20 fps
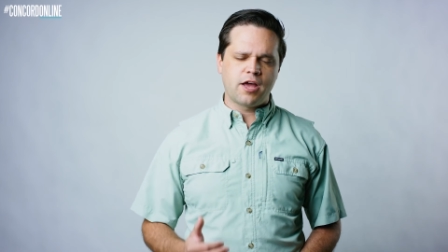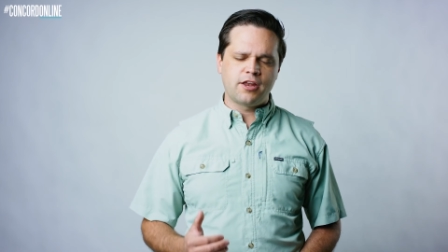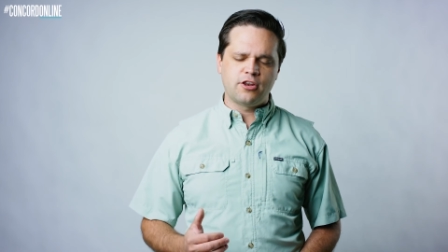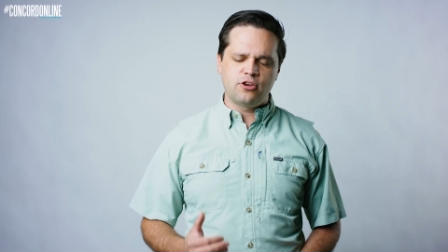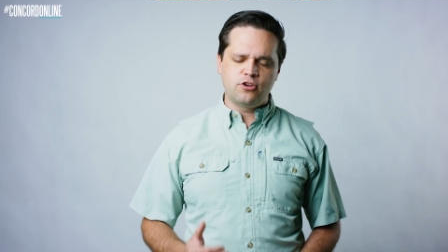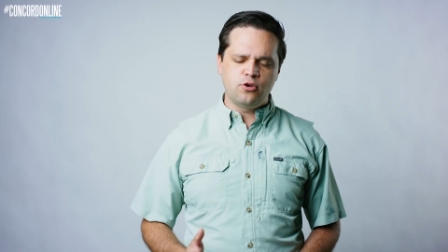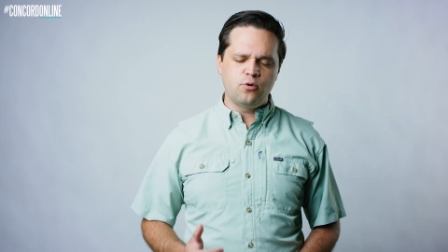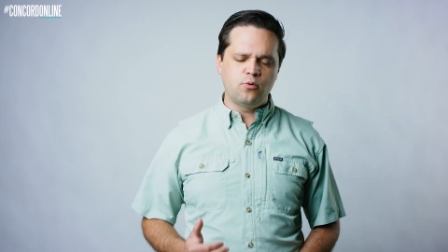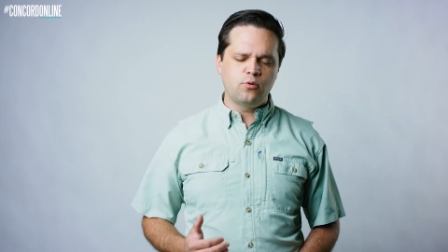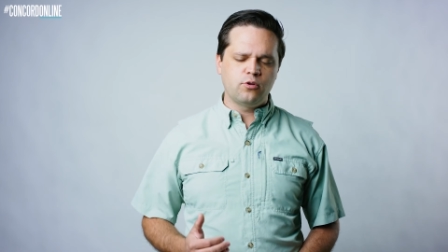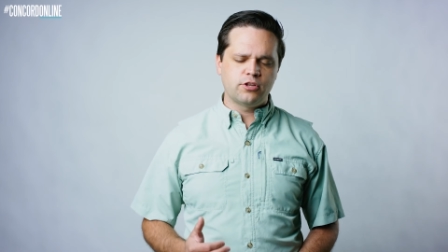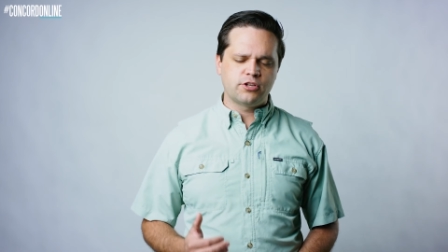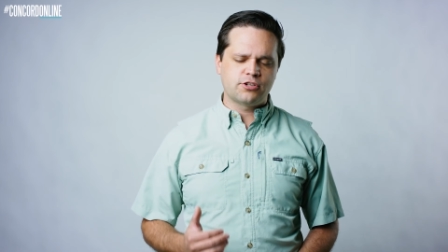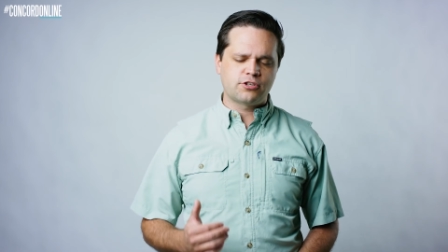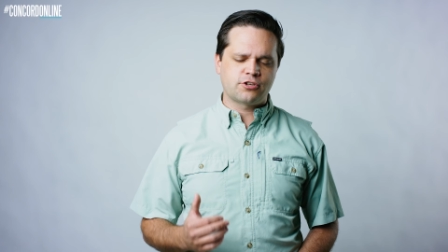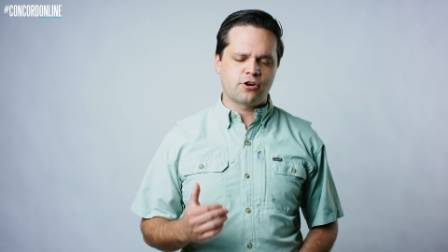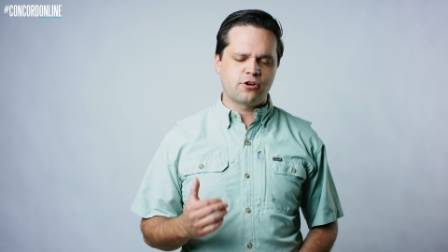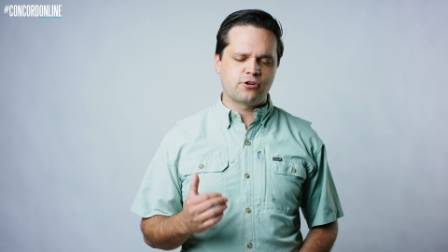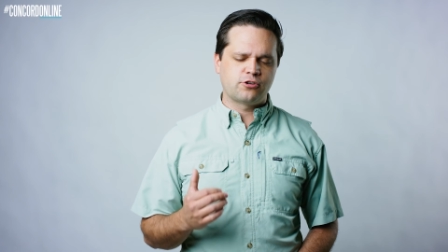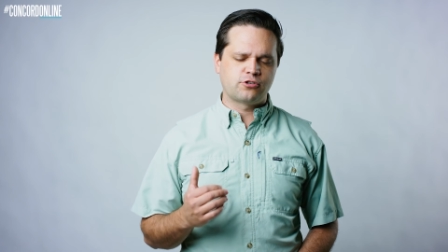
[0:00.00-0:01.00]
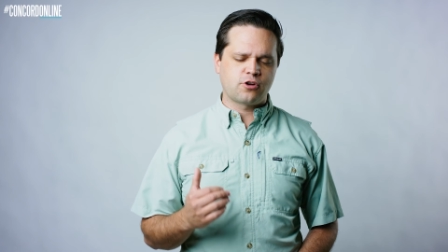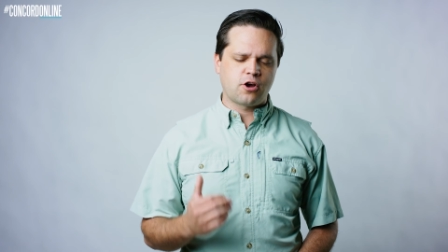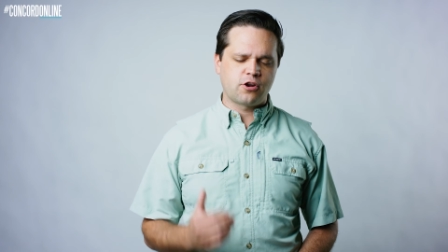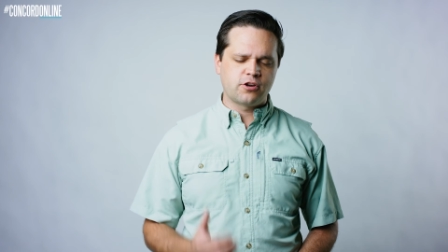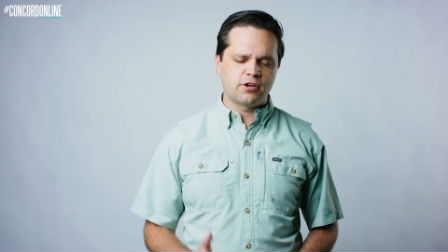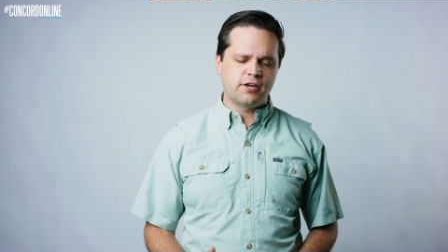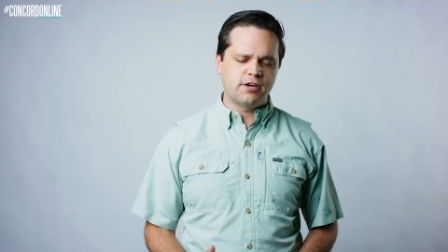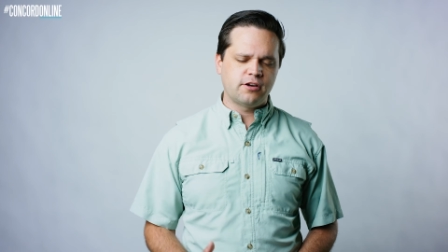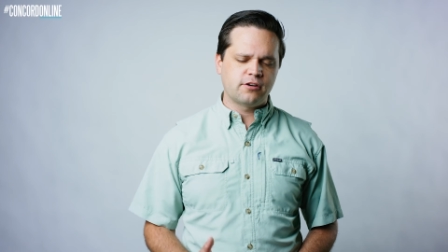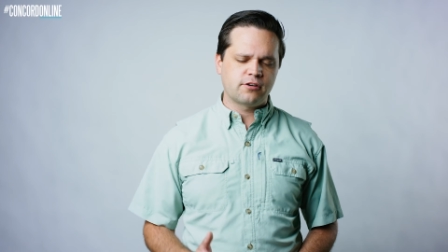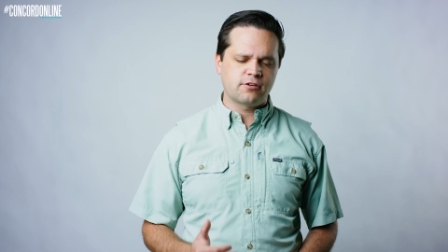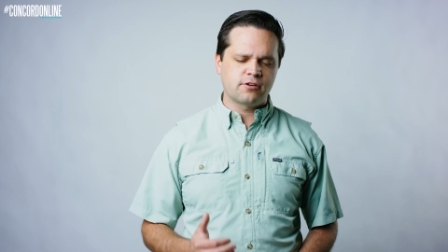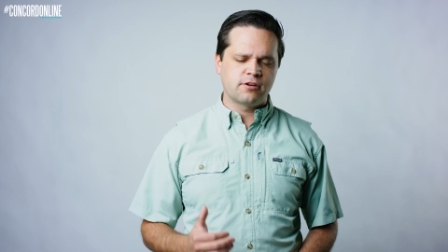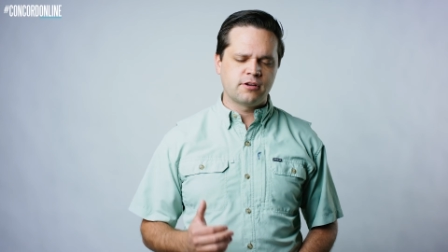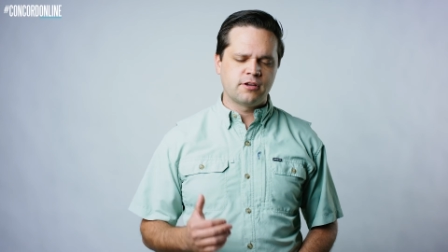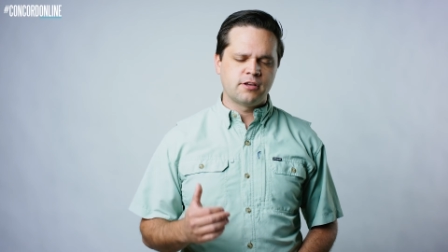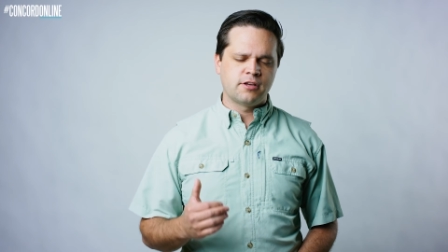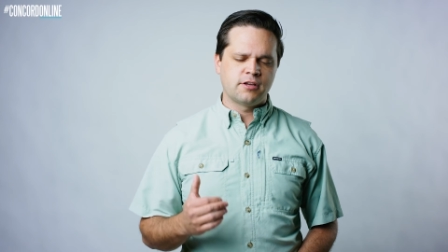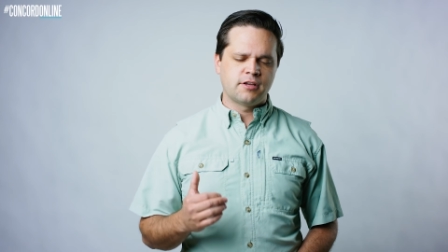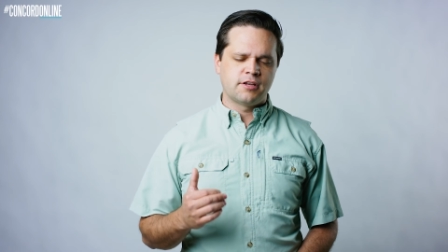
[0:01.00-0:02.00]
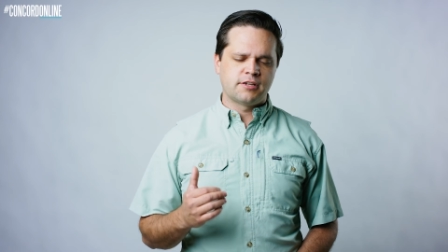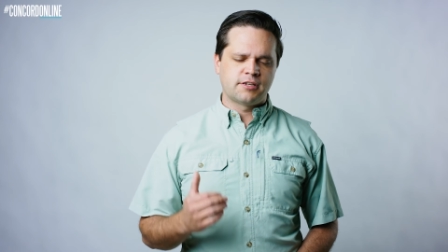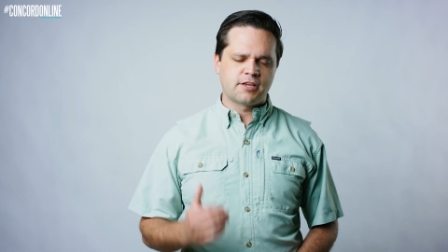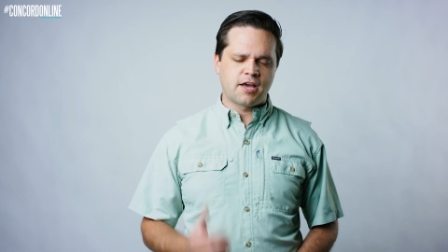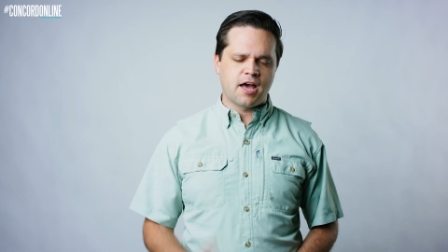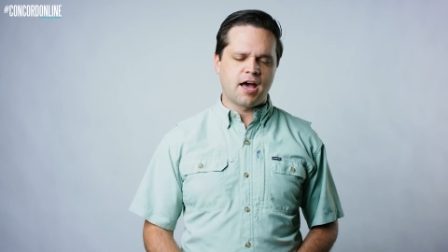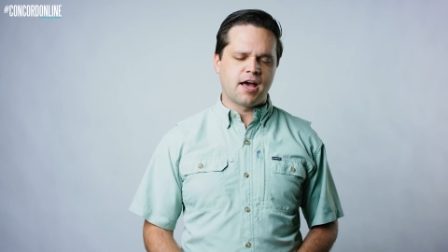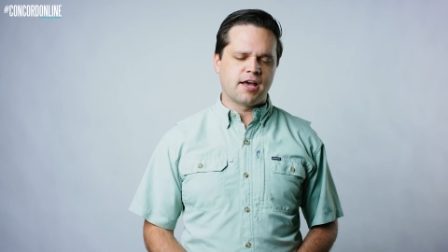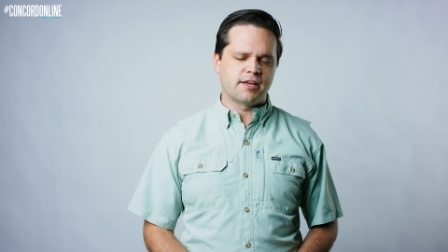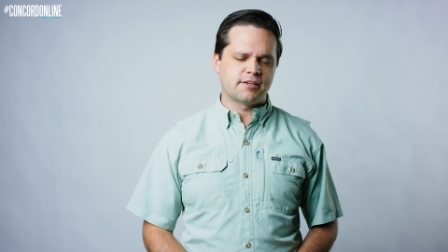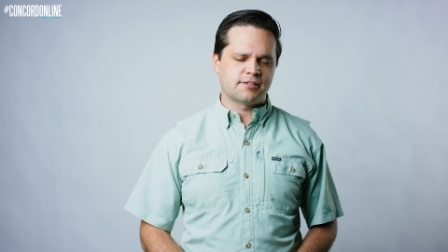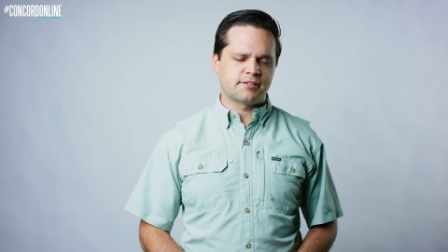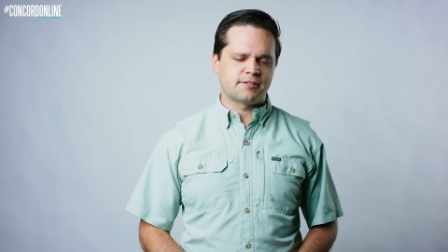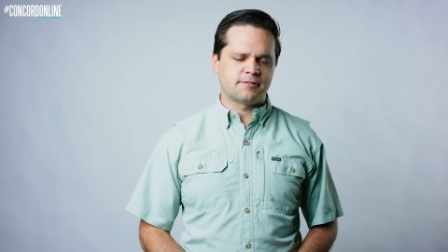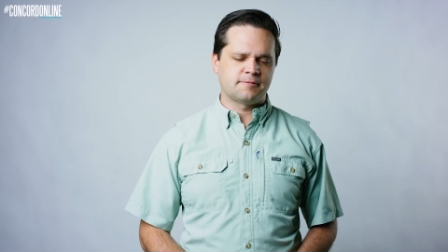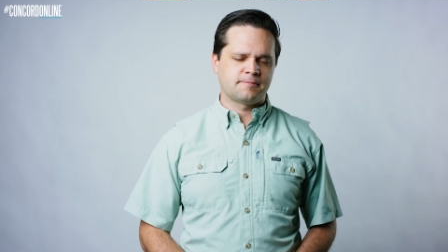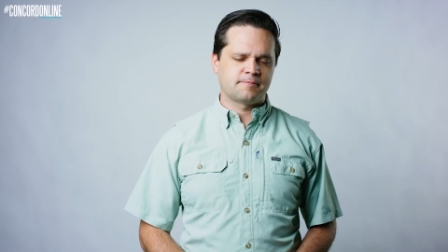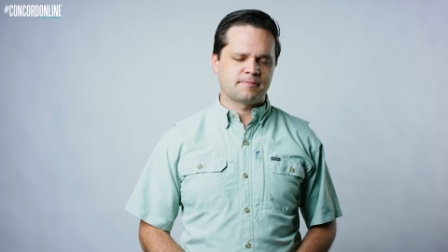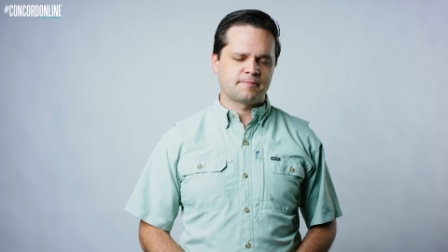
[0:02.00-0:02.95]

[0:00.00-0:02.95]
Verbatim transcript: and you will in turn draw near to us.